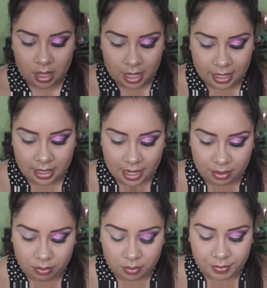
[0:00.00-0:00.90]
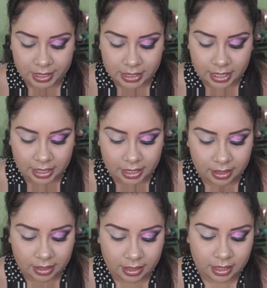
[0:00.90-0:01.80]
and I will be taking
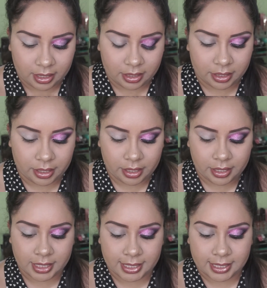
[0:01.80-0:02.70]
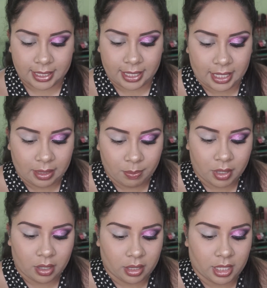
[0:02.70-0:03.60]
the color Skip
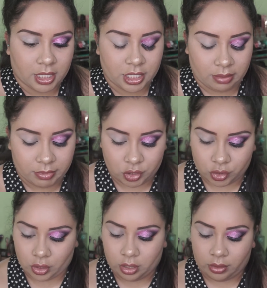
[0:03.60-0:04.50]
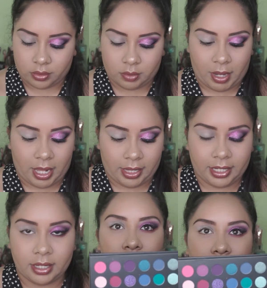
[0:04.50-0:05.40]
on the James Charles
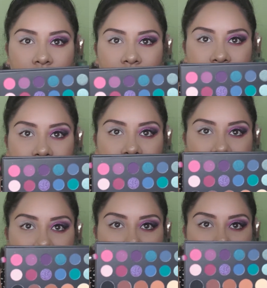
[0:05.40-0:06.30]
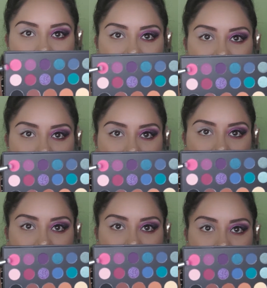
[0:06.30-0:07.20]
palette. So it's this last
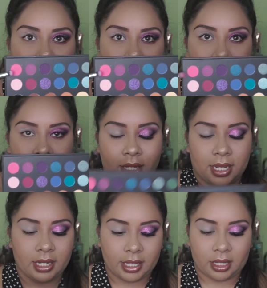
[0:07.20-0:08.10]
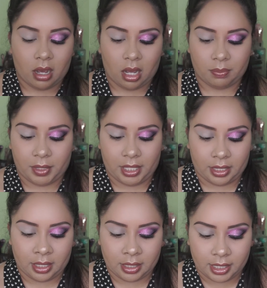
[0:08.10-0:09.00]
one, kind of like a hot pink
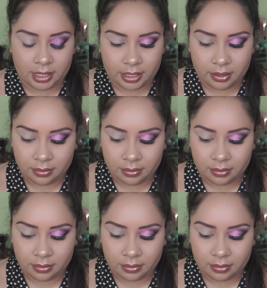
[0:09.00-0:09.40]
color.